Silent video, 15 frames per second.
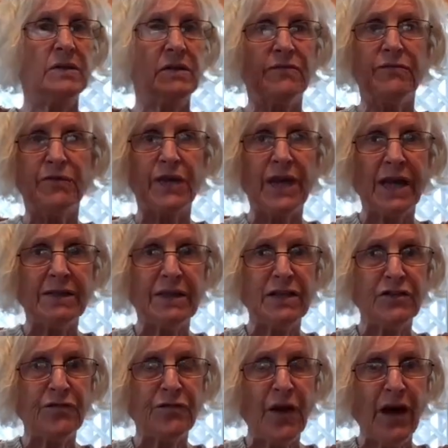Forget this
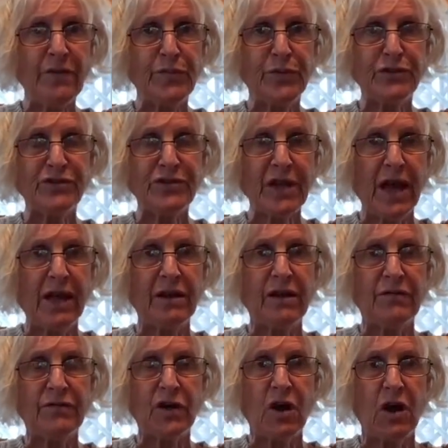5% of
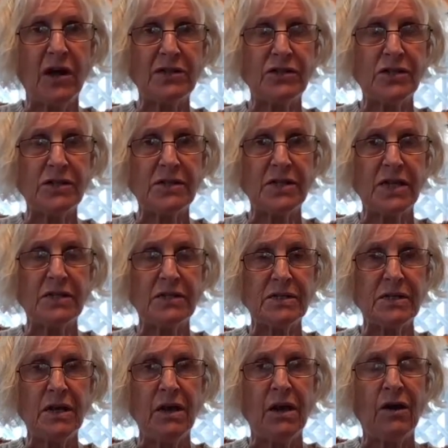the consciousness,
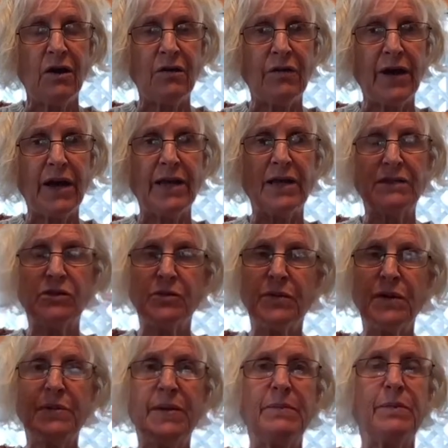all right? And so many
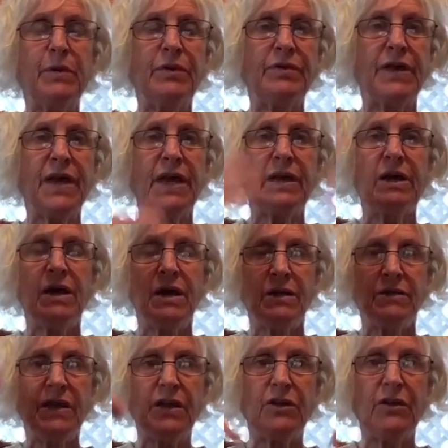people think
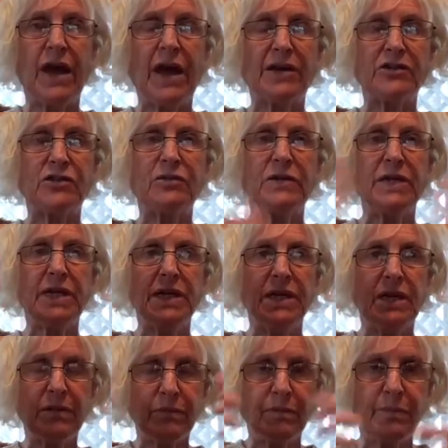that you're actually,
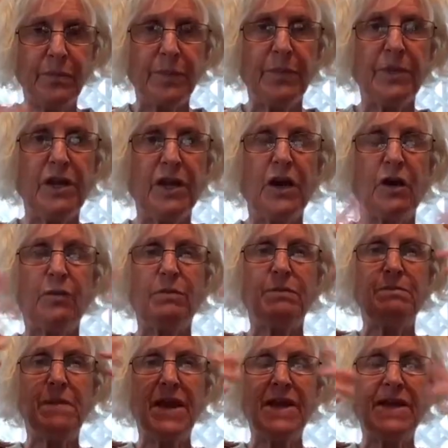
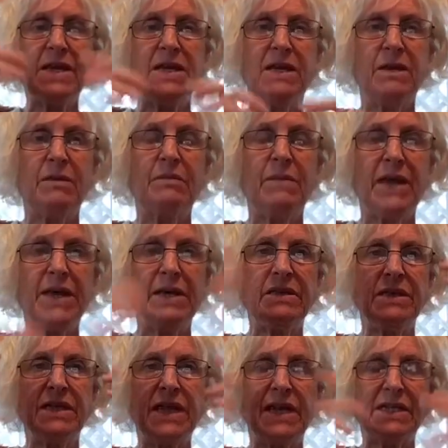making the
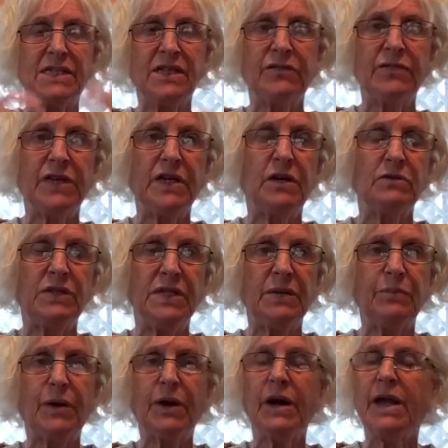negativity go
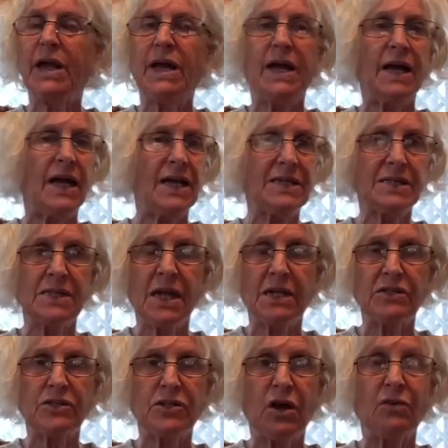deeper. It's not
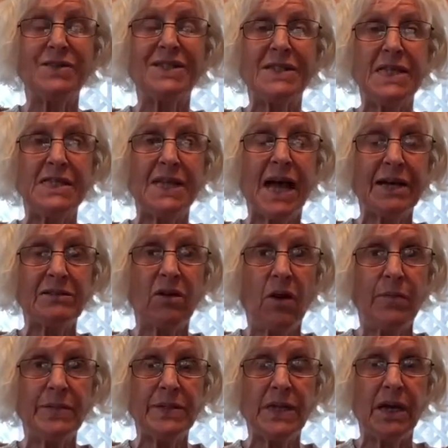so. It's the exact
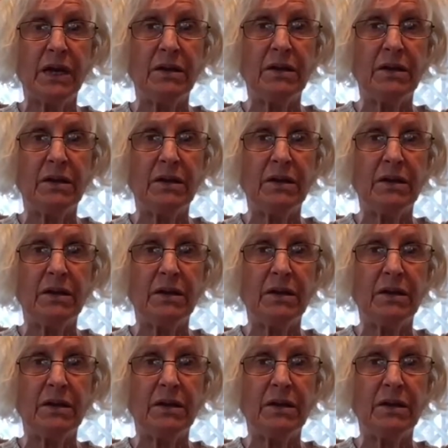opposite.